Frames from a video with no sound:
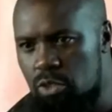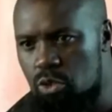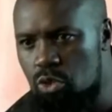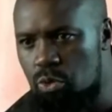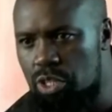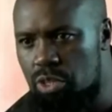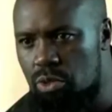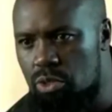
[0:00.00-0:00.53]
with
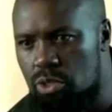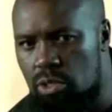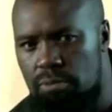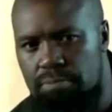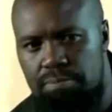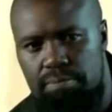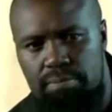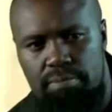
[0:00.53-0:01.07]
Ruto.
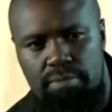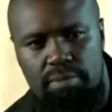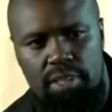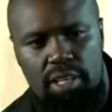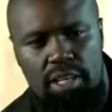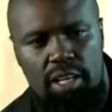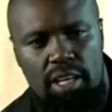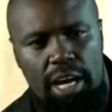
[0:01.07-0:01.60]

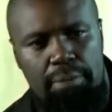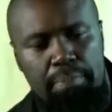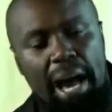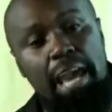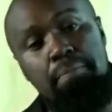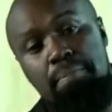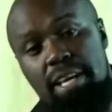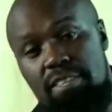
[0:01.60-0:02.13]
And my
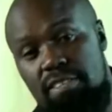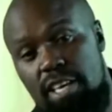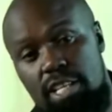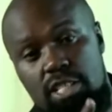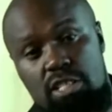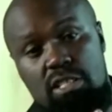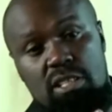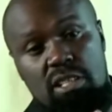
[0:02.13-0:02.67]
message,
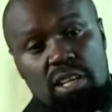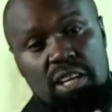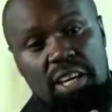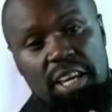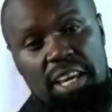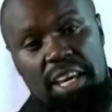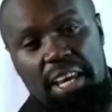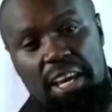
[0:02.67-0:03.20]

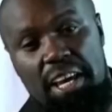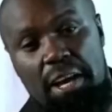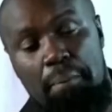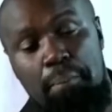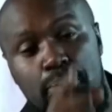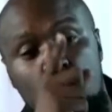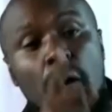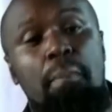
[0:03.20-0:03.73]

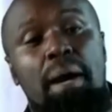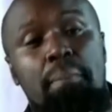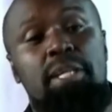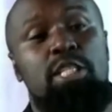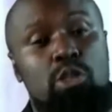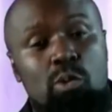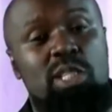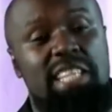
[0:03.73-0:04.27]
probably
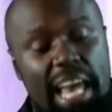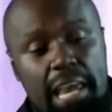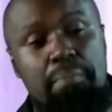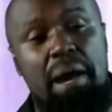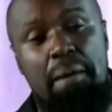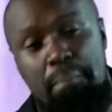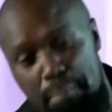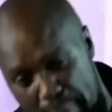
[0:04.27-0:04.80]
today, my
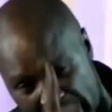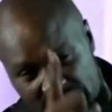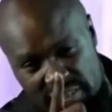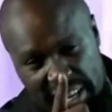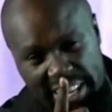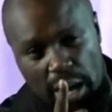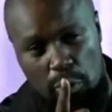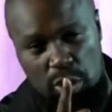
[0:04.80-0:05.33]
message I
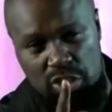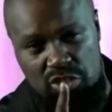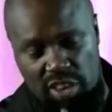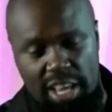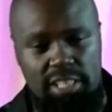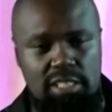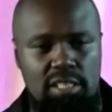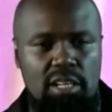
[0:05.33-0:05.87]
will send
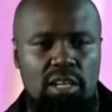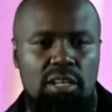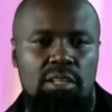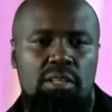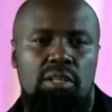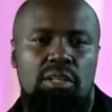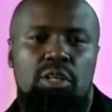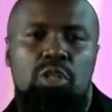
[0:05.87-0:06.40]

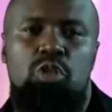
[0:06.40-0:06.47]
to